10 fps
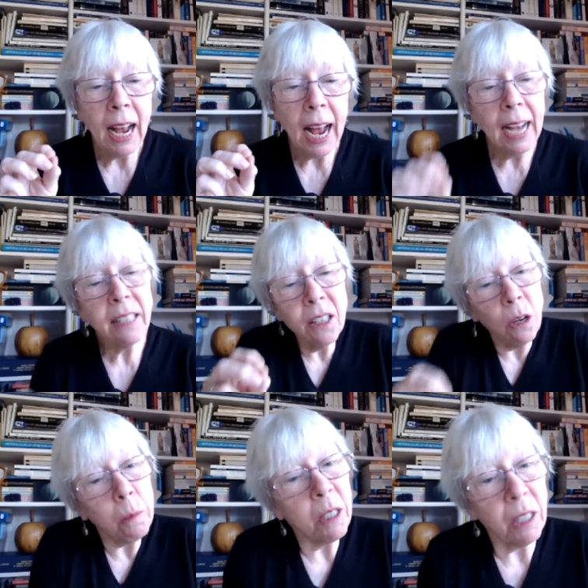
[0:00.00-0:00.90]
as an
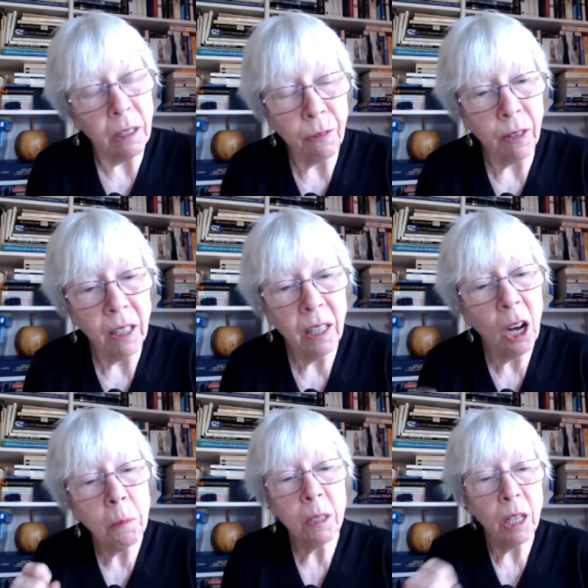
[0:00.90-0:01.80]
observer
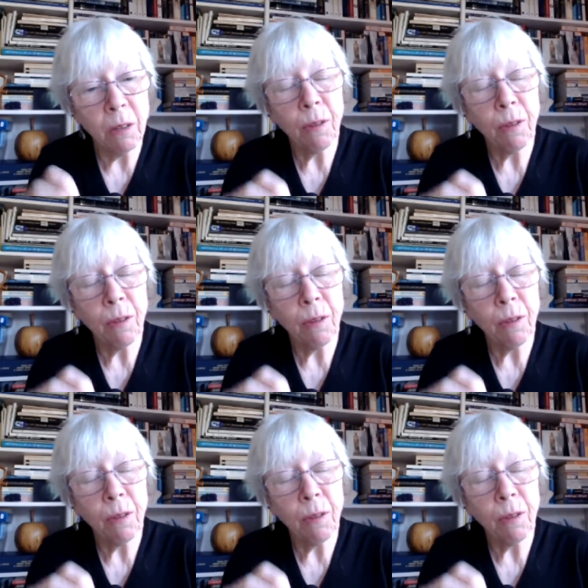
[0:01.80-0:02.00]
observe